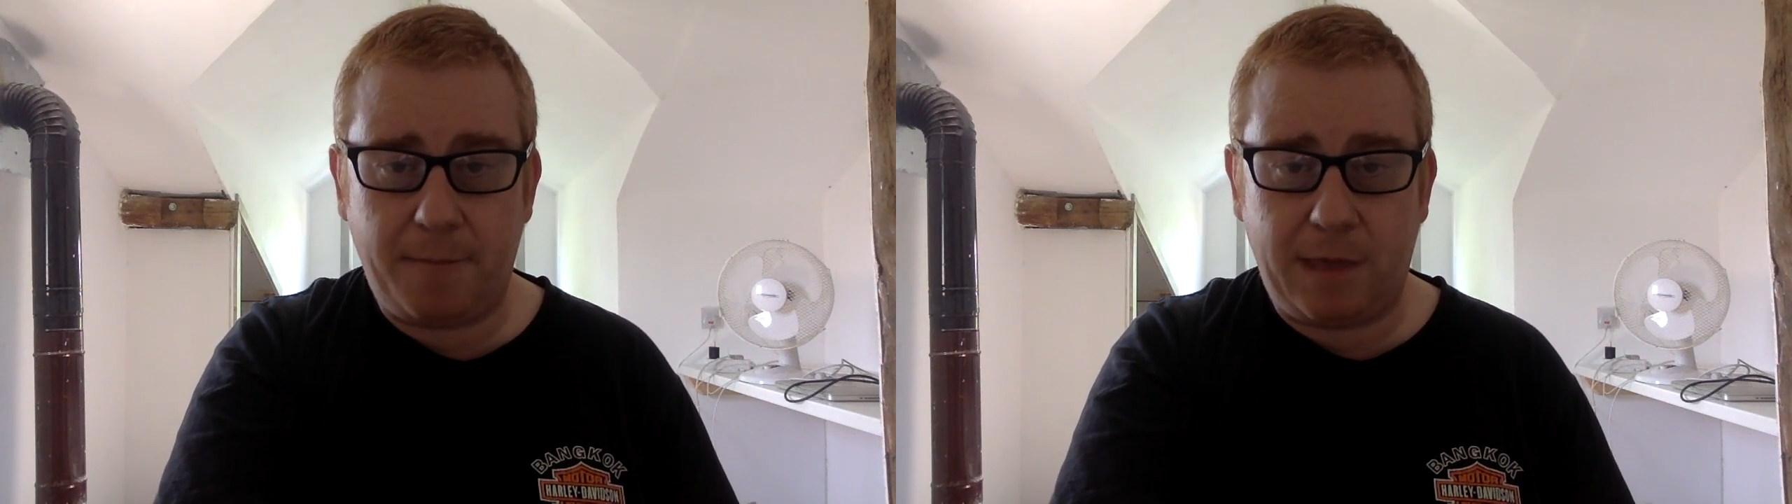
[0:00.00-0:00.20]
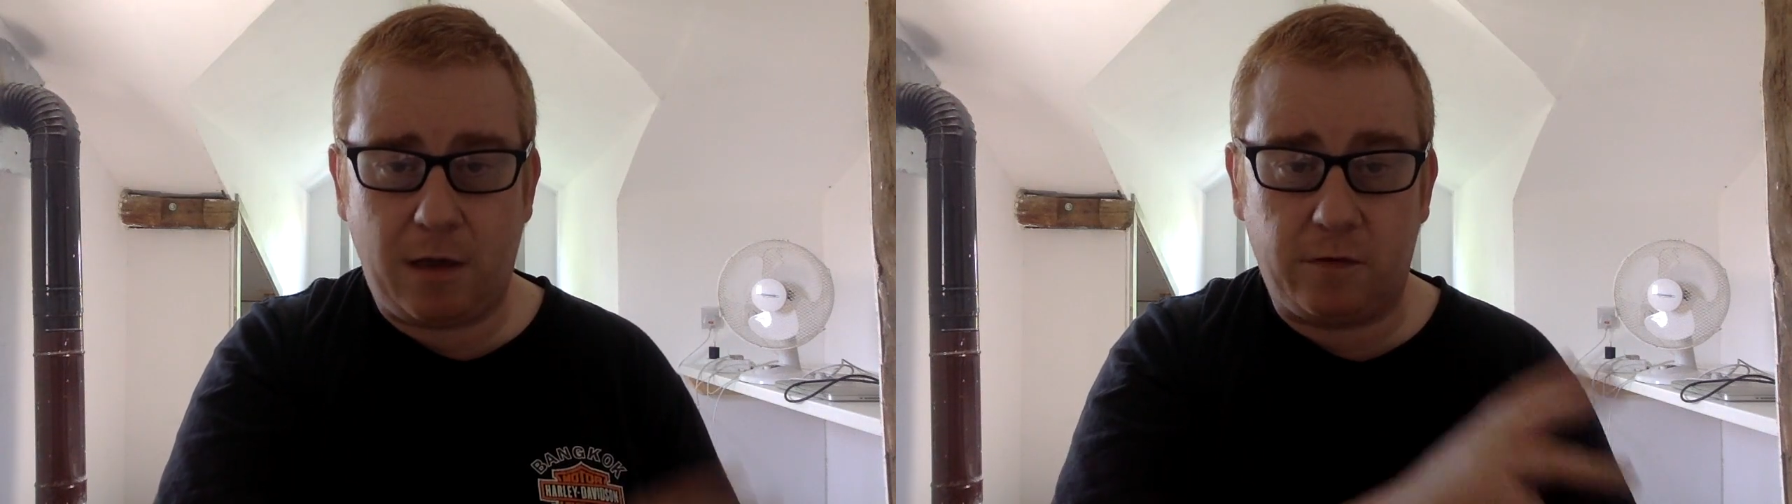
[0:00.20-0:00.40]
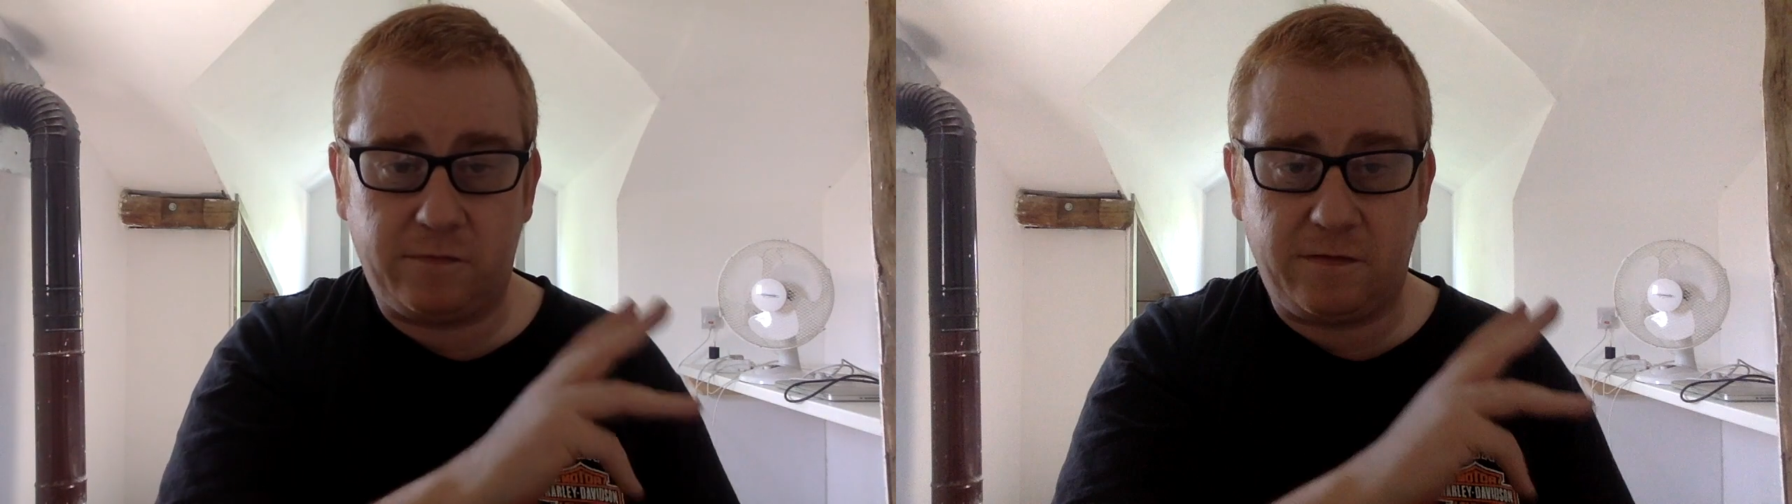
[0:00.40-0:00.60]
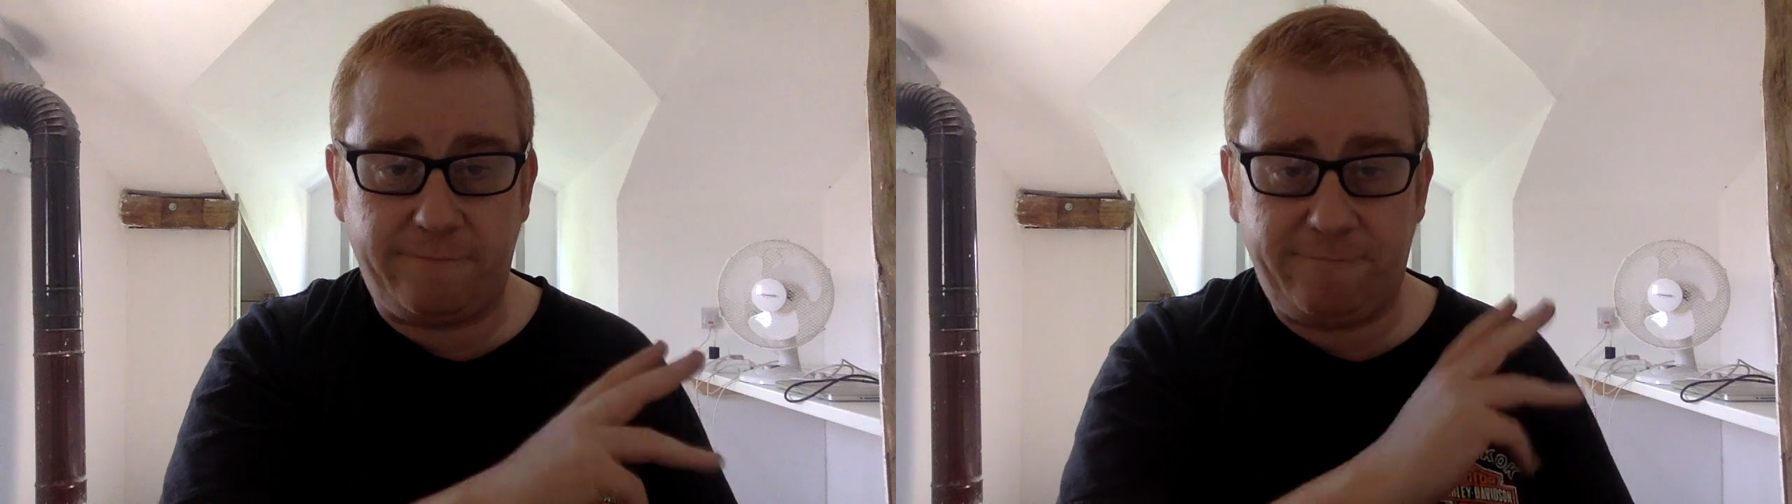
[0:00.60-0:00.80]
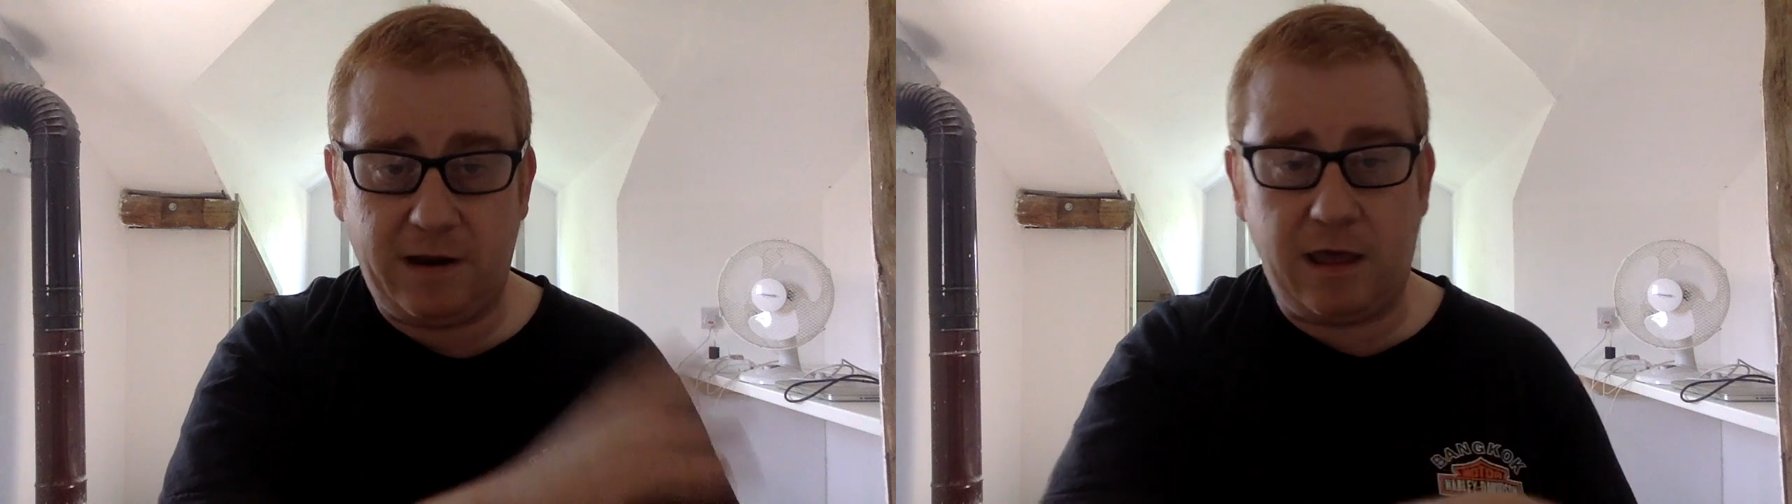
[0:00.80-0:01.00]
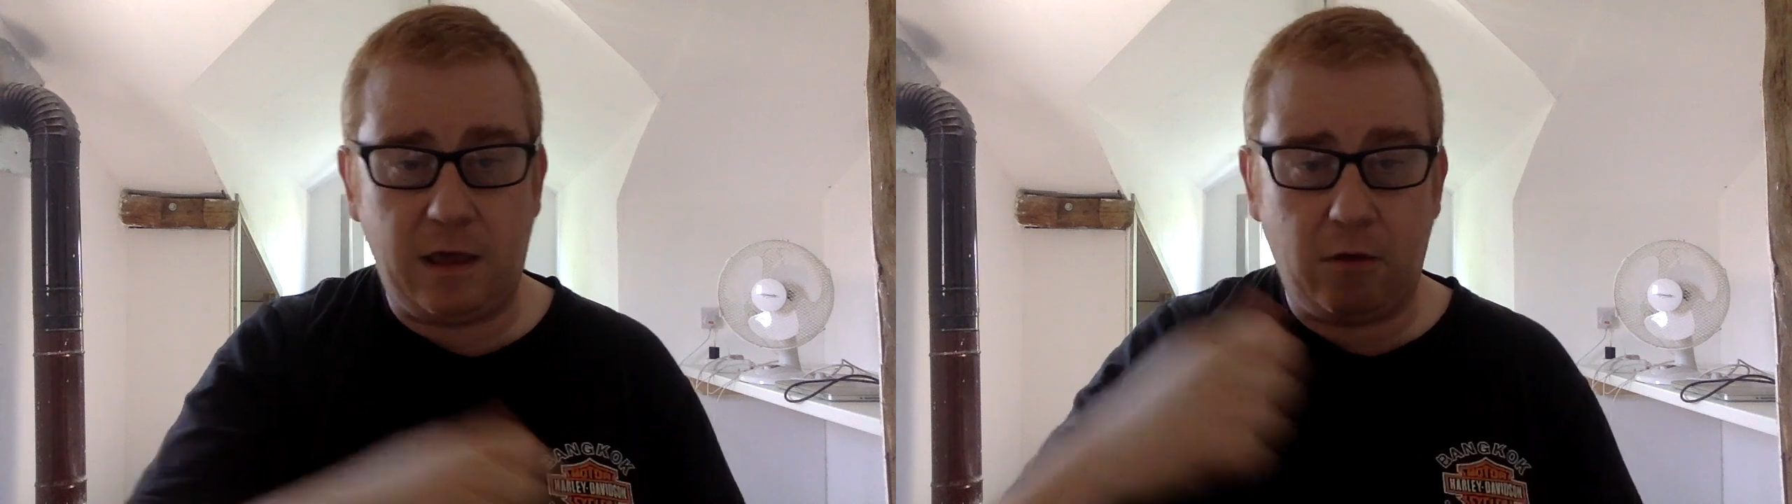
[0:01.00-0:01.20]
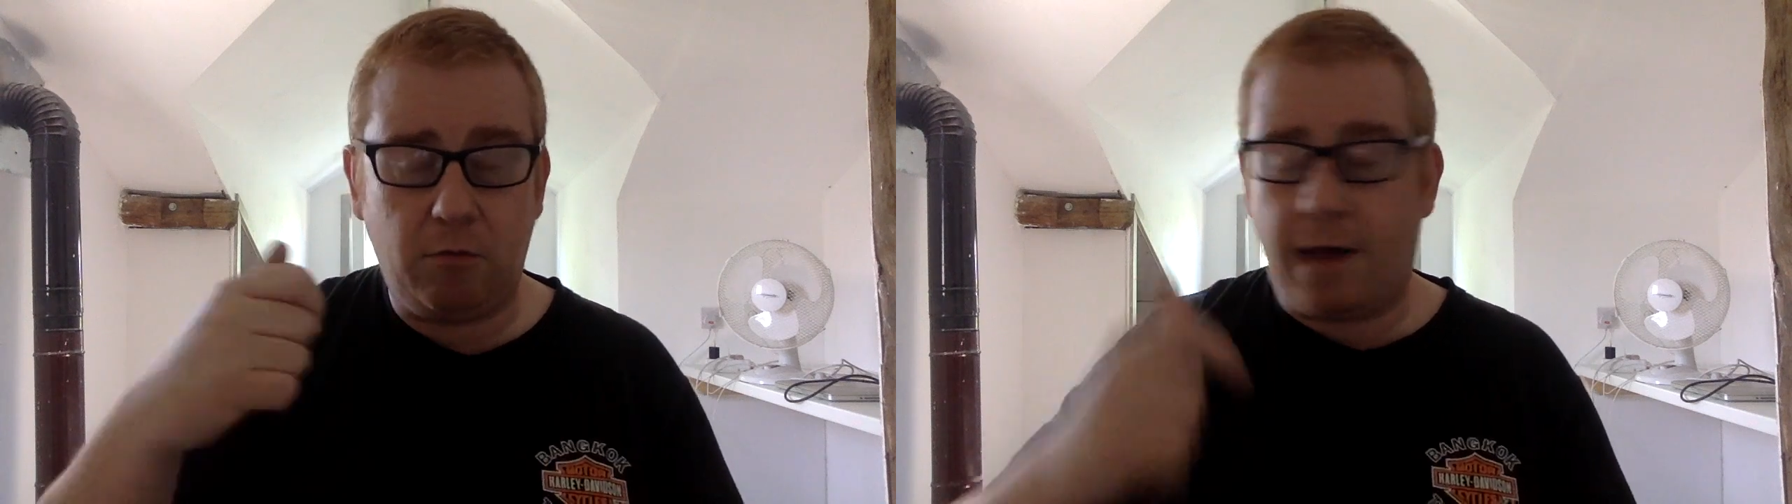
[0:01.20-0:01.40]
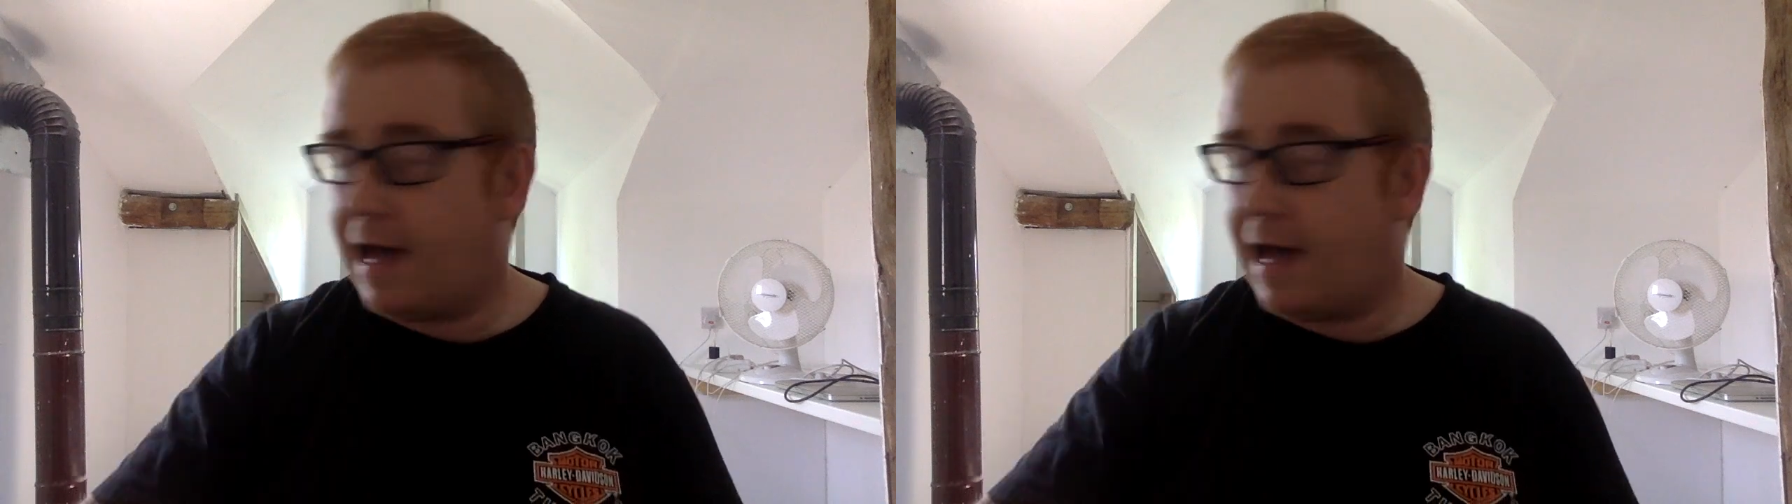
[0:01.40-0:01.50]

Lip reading: because the flue